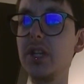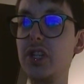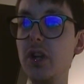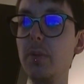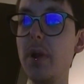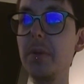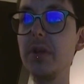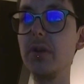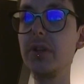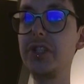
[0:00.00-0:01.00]
she'll probably
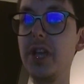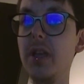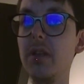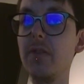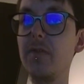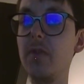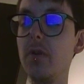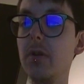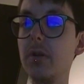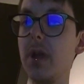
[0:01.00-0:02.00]
go to jail
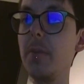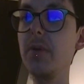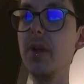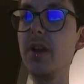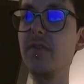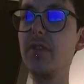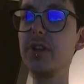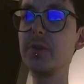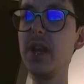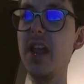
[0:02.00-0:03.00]
for copyright
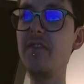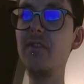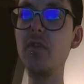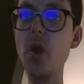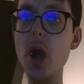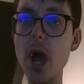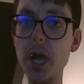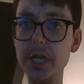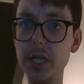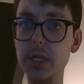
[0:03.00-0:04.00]
infringement and
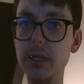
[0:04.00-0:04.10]
fraud.